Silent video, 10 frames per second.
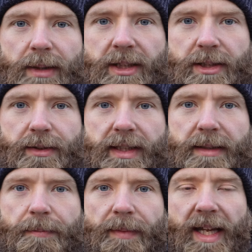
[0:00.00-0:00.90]

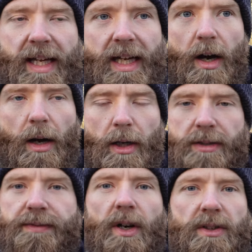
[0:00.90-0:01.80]
mercury
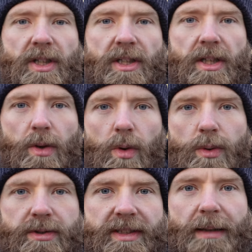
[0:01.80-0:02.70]
as far as I know,
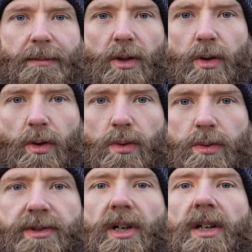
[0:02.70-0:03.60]
all sam
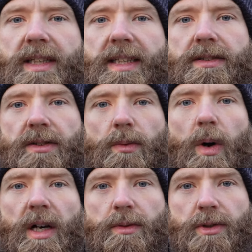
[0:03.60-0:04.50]
all sardines are
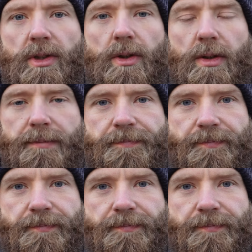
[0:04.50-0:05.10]
wild caught,